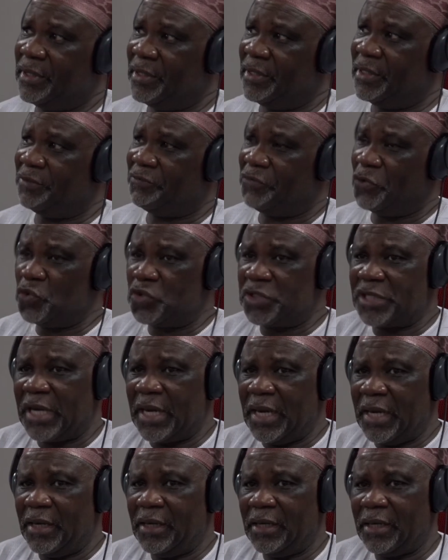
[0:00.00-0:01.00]
in the
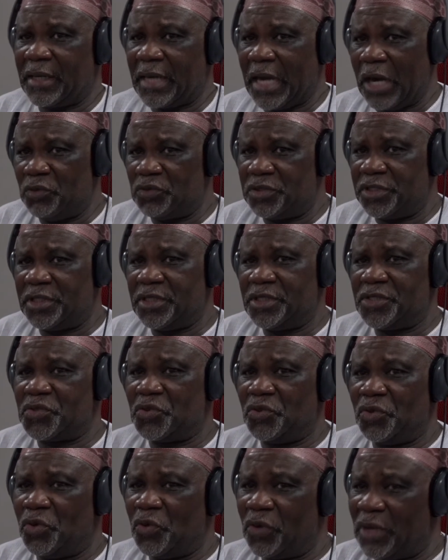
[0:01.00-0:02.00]
future, counties
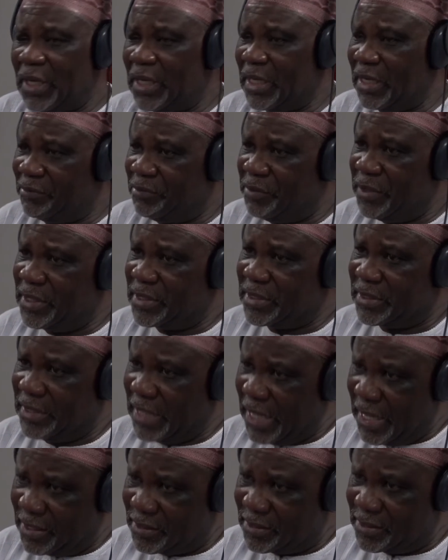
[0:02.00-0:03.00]
or local governments,
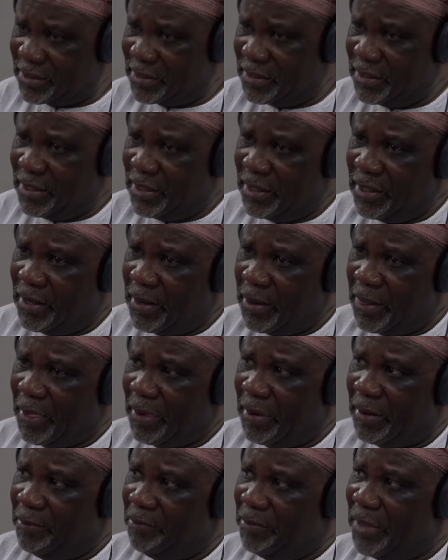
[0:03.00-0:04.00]
yes.
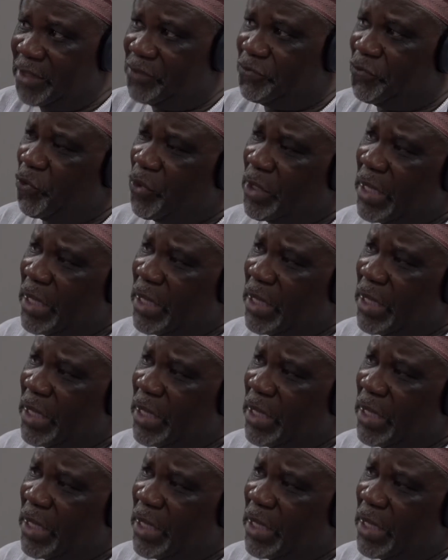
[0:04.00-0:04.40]
But for